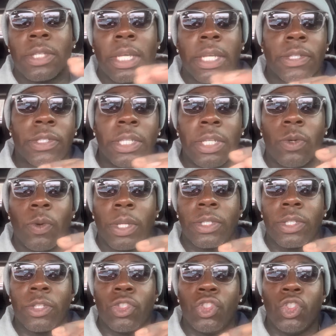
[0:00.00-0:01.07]

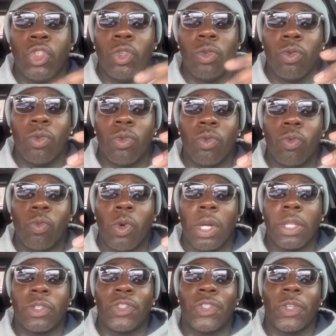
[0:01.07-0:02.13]
sequences, you
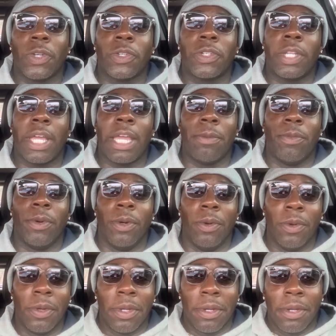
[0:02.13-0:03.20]
want your table
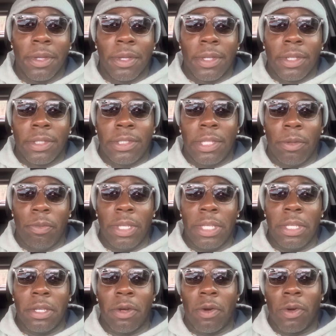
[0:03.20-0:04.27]
to
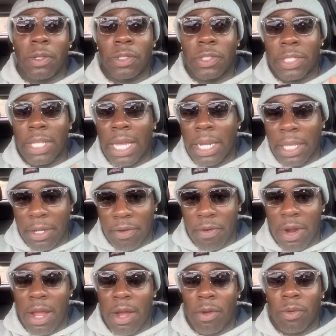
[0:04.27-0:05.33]
be on solid
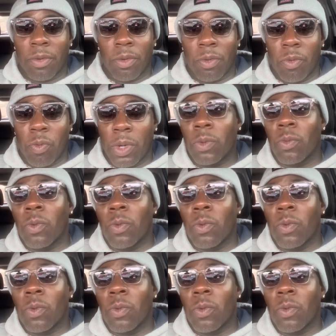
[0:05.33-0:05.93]
ground, one